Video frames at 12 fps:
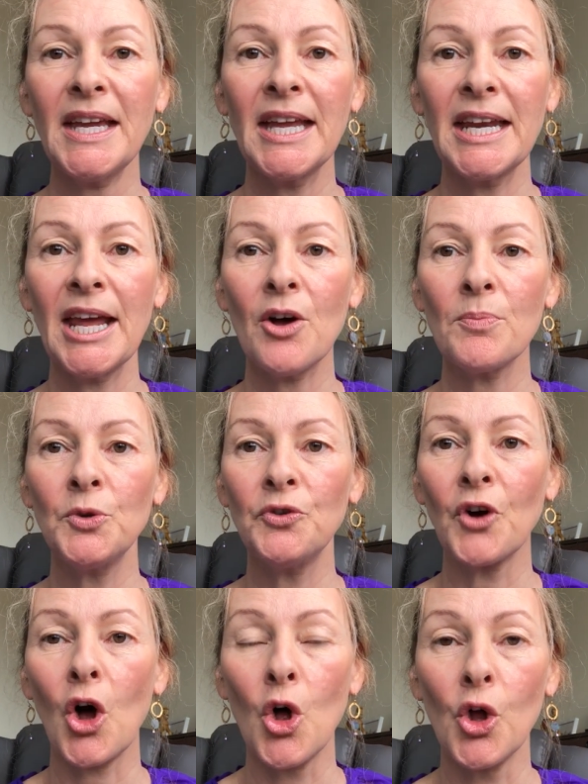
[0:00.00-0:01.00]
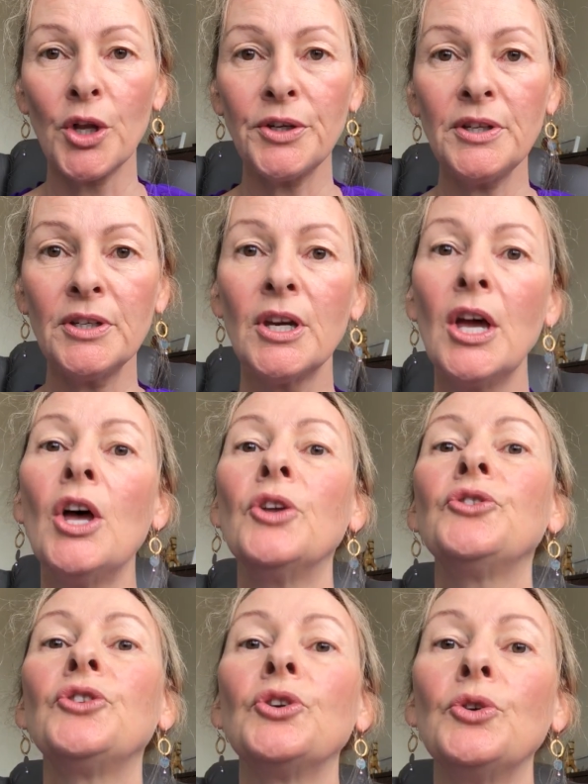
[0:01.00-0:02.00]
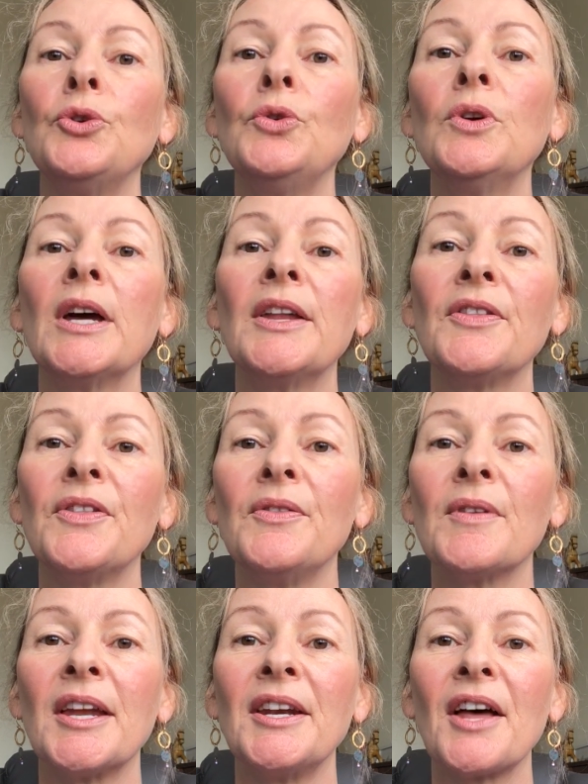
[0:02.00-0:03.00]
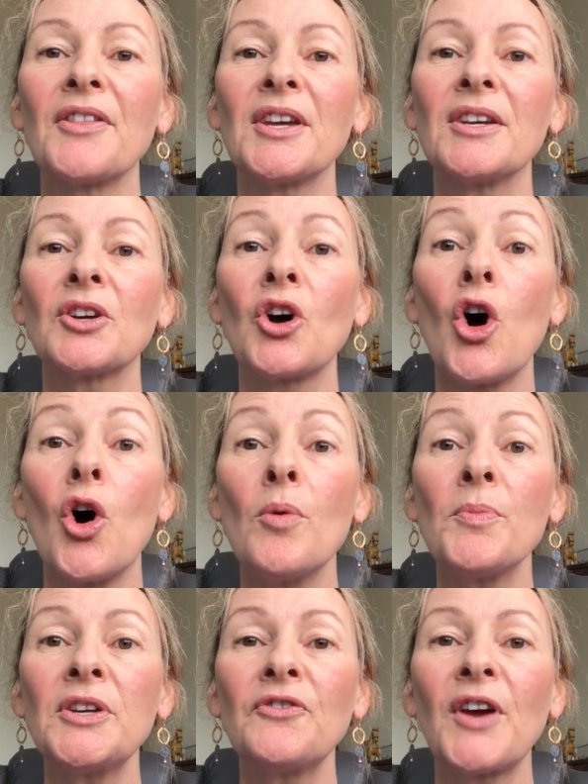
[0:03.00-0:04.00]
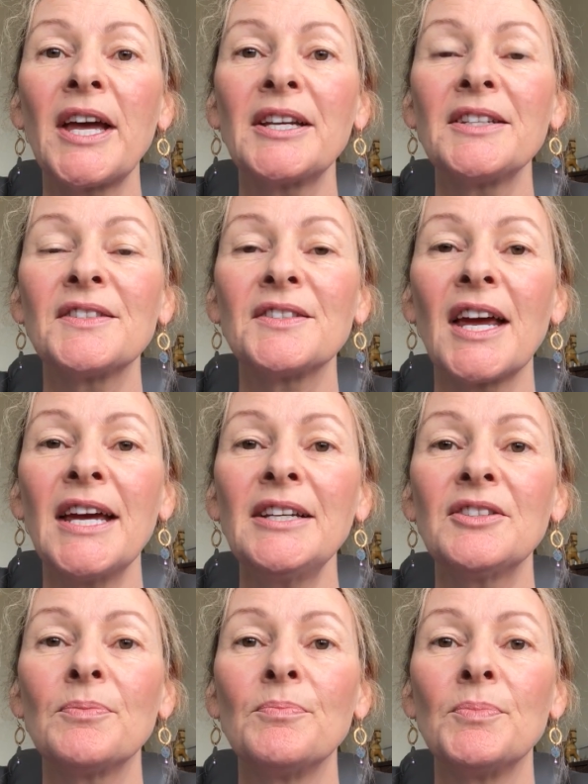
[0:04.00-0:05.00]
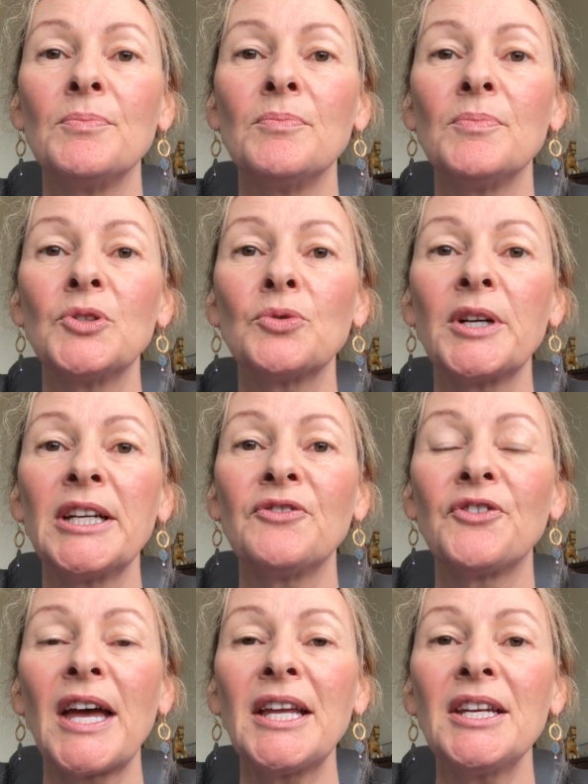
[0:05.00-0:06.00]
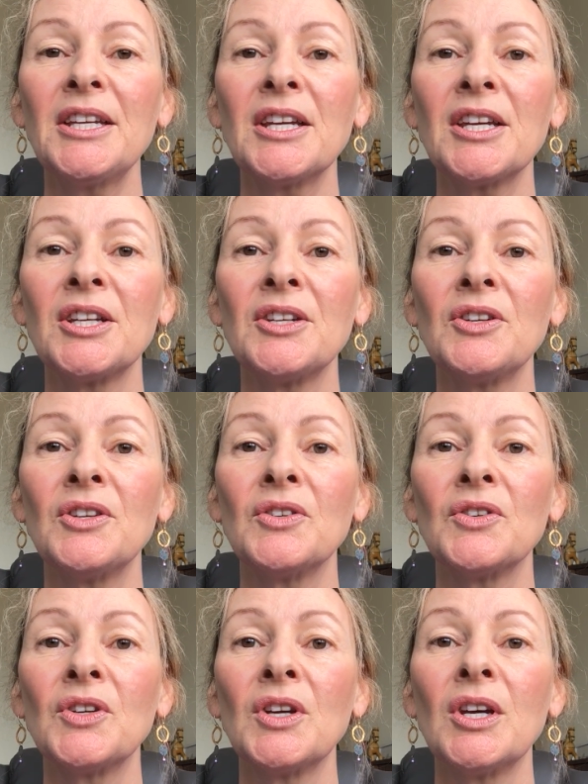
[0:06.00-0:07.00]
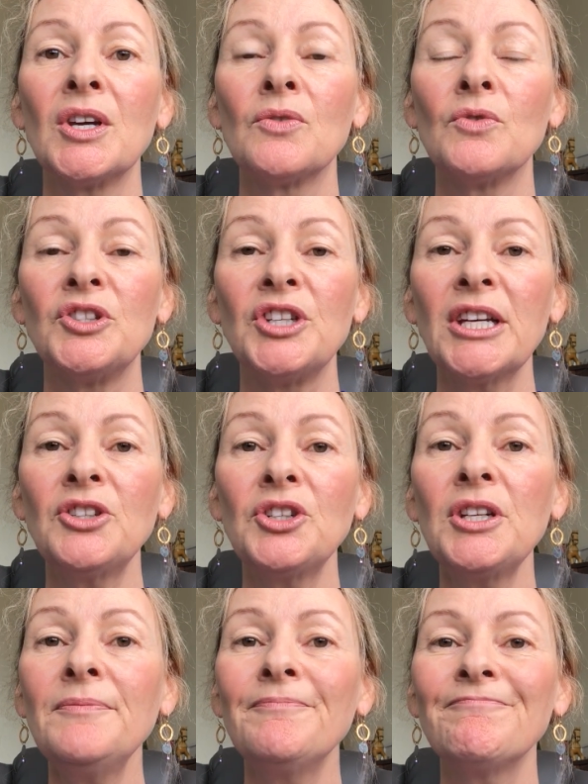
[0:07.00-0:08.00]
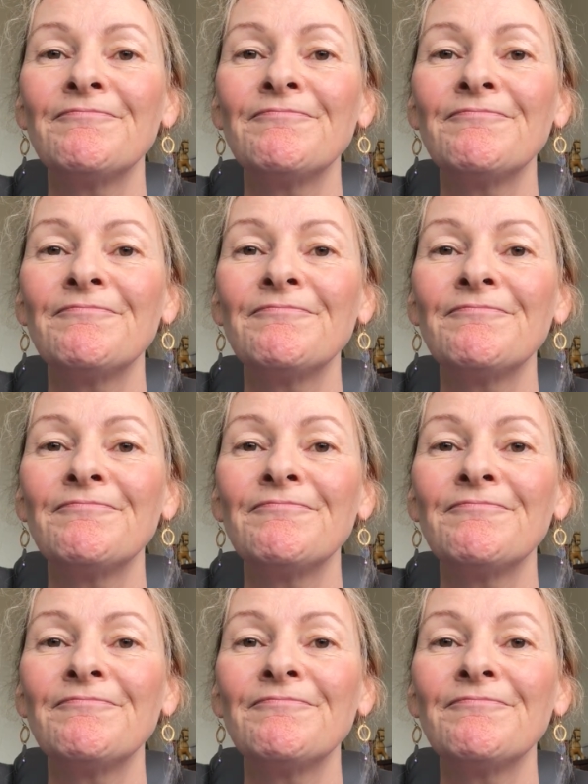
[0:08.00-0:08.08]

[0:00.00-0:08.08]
And now I'll move on to another common vaded state between vaded and rejection.